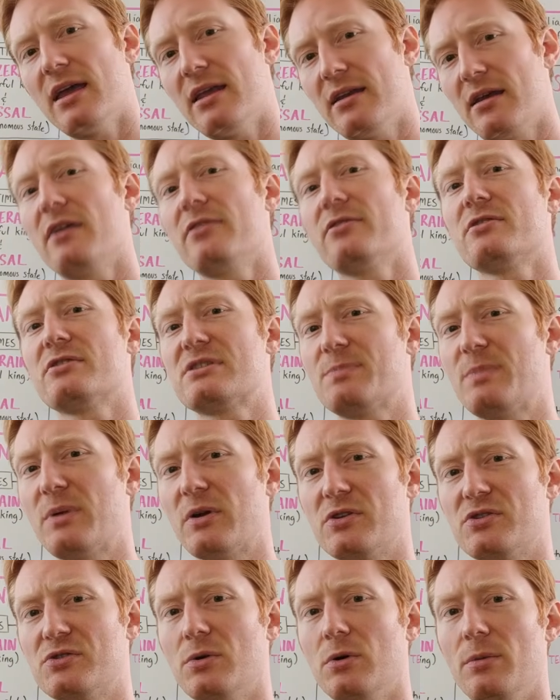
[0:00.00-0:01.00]
and other
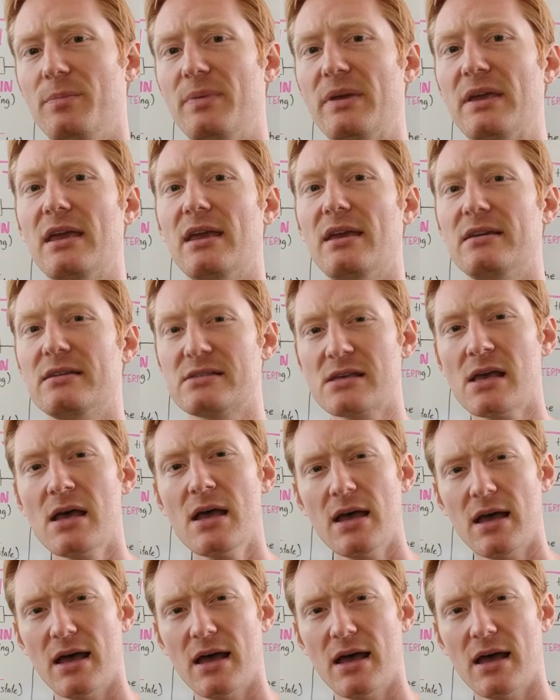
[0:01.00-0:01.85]
spiritual beings